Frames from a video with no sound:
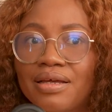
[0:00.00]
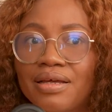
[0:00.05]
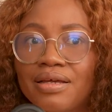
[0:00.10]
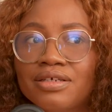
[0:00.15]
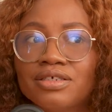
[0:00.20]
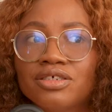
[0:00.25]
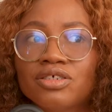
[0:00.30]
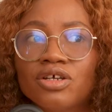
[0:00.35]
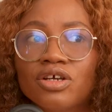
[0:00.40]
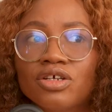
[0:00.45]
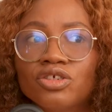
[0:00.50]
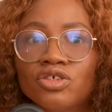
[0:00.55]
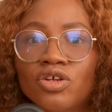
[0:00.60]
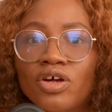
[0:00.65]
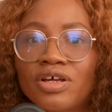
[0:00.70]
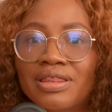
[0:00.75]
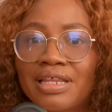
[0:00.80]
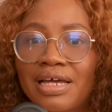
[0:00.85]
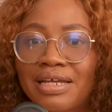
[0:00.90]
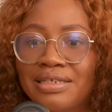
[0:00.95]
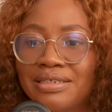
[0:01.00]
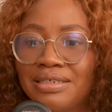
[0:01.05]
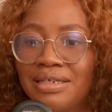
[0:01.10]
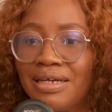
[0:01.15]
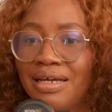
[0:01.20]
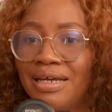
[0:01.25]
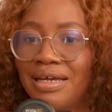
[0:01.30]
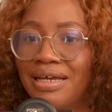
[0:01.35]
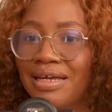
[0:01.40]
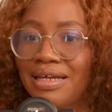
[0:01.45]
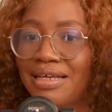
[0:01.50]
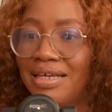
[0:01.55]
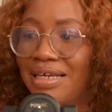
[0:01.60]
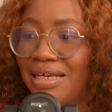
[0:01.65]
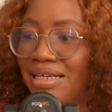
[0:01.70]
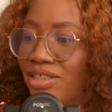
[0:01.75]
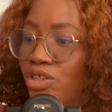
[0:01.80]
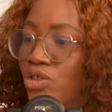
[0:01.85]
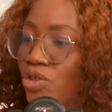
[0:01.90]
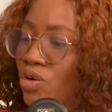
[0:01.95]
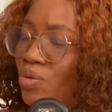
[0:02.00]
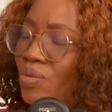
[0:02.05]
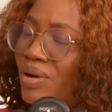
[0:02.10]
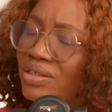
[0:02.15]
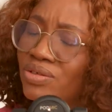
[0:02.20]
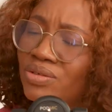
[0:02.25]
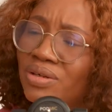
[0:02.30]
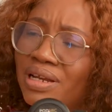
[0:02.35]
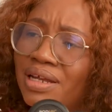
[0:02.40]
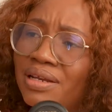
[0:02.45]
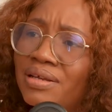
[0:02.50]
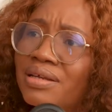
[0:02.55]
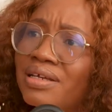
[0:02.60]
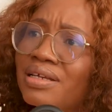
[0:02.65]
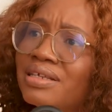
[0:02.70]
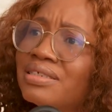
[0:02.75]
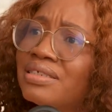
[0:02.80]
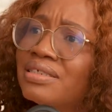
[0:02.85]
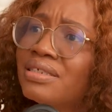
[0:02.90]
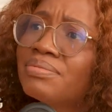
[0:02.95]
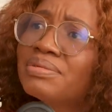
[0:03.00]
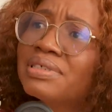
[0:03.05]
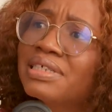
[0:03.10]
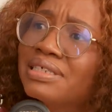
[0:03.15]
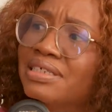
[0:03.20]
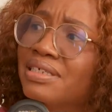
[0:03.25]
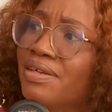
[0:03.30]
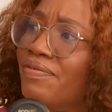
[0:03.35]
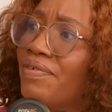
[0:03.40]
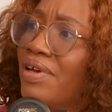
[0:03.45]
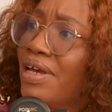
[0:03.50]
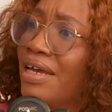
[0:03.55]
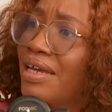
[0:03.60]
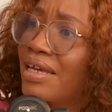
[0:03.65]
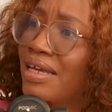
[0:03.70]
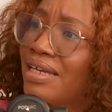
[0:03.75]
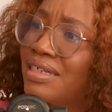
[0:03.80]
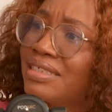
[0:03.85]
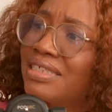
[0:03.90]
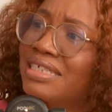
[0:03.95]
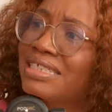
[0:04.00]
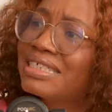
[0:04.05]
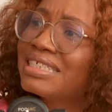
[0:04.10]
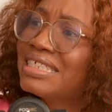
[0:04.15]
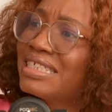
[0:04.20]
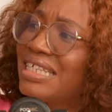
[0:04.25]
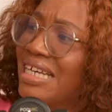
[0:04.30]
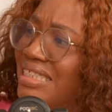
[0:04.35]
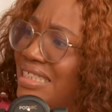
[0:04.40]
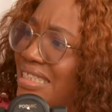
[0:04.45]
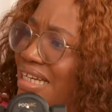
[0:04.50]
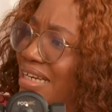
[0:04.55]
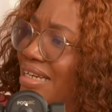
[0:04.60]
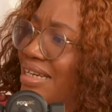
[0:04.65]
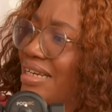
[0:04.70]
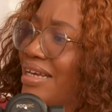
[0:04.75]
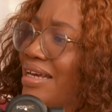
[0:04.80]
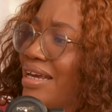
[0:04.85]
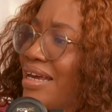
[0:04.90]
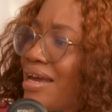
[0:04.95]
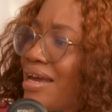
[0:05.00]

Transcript: it's not that kids don't want to learn. It seems as if kids in certain